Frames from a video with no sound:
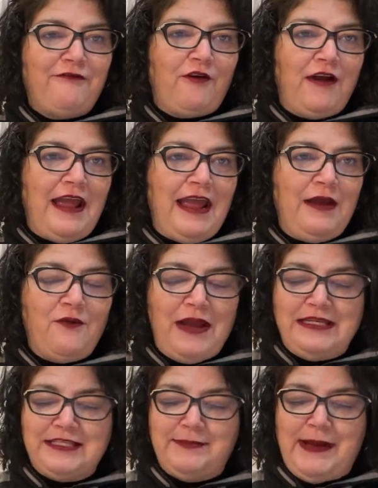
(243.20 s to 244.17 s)
for a
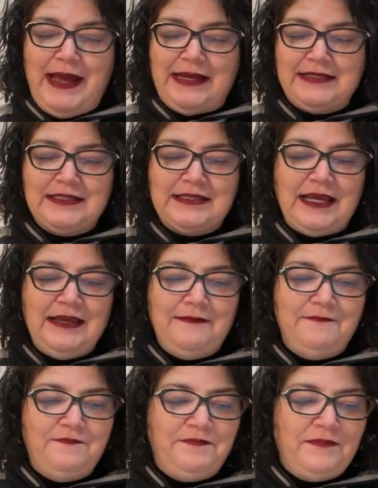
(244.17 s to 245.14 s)
waste basket,
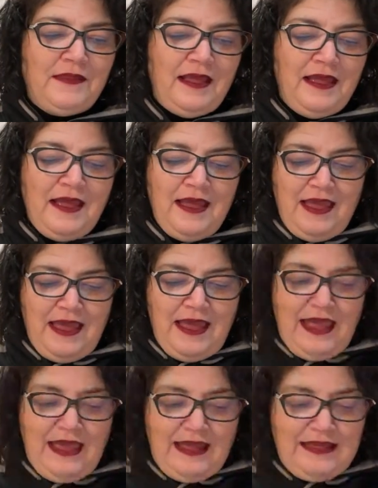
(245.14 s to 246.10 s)

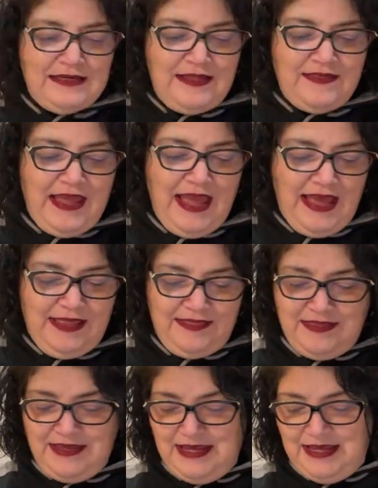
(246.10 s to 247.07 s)
And they had
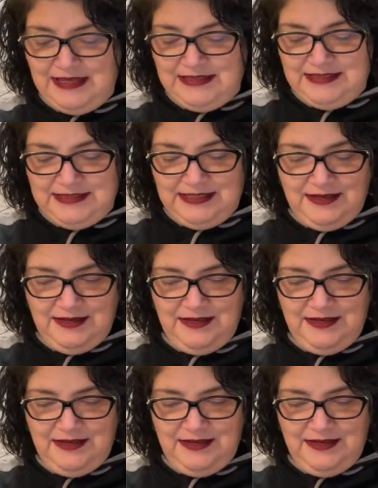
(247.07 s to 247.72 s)
these.